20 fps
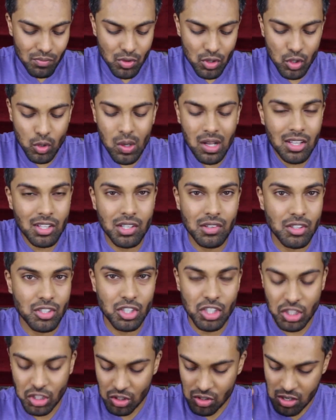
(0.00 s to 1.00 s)
the quality of the
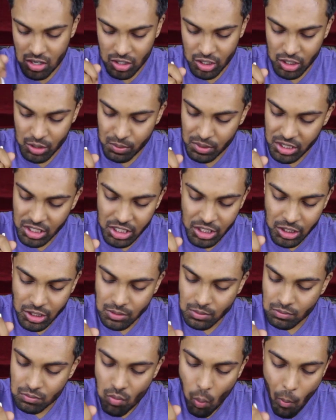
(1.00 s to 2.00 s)
chicken's not good. But
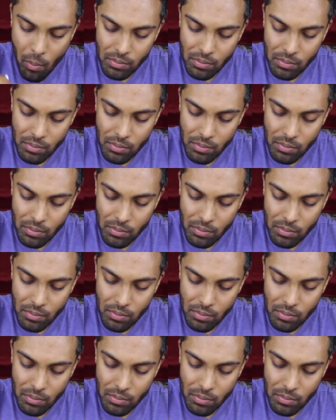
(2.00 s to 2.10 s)
here,